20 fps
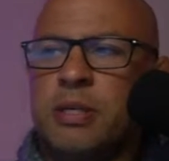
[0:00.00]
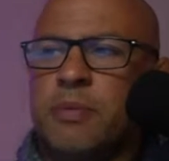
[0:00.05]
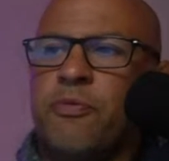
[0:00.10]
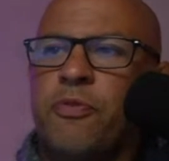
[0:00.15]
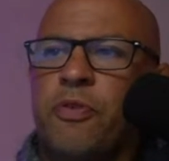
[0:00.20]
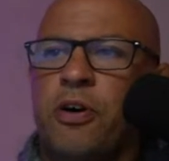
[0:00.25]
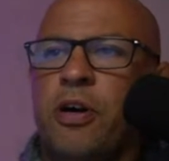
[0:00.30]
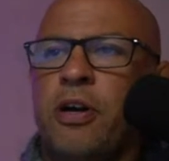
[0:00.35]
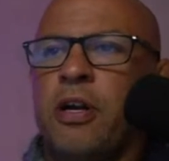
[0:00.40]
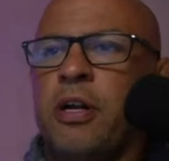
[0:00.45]
see him
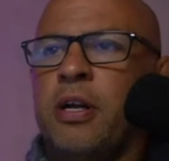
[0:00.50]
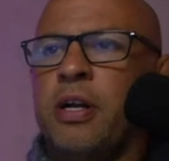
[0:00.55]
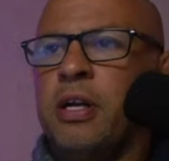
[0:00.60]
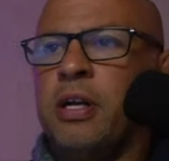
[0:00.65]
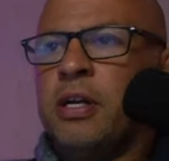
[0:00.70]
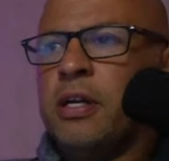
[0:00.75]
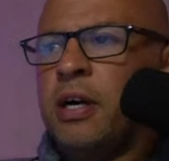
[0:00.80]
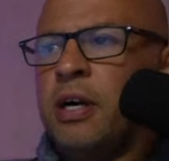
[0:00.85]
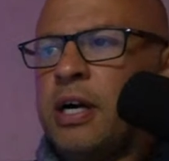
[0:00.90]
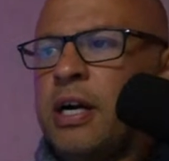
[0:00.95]
fight
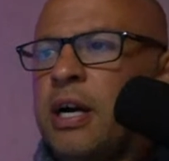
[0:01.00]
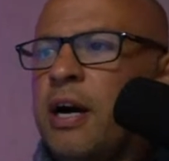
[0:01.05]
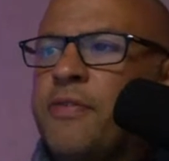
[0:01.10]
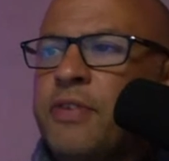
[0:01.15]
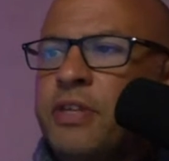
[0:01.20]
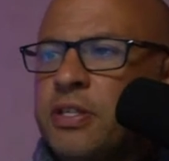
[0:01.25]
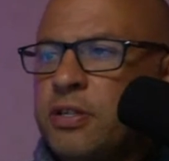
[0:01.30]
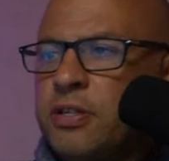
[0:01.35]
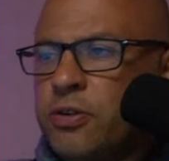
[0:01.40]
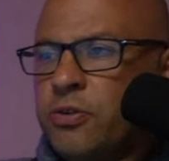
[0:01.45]
a
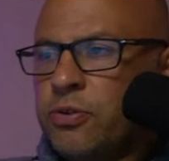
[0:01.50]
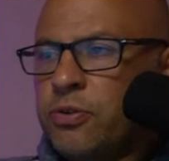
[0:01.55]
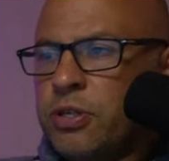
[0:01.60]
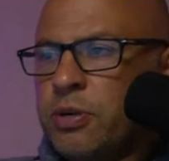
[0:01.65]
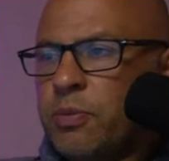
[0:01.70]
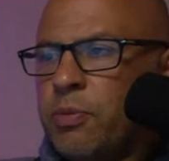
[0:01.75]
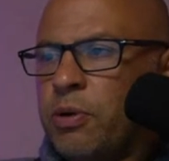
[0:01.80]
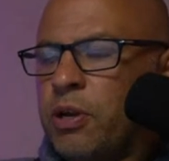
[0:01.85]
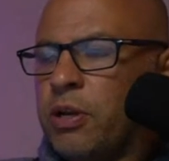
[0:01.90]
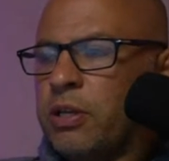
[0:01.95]
Covington or
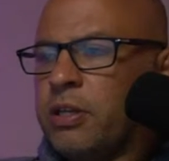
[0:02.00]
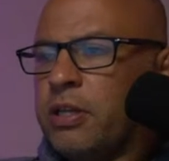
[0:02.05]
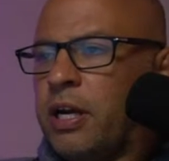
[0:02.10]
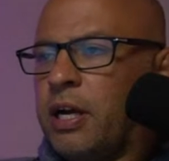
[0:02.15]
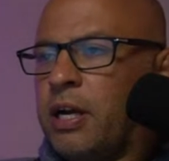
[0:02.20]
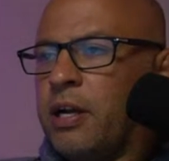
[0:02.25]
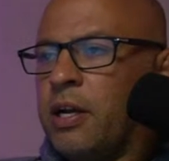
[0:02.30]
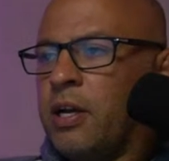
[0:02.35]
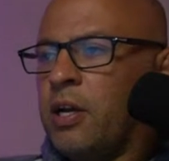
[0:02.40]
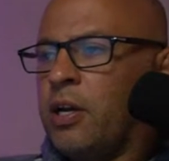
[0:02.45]
someone like
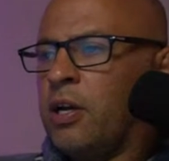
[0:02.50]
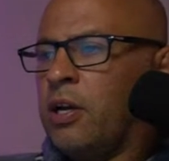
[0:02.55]
that.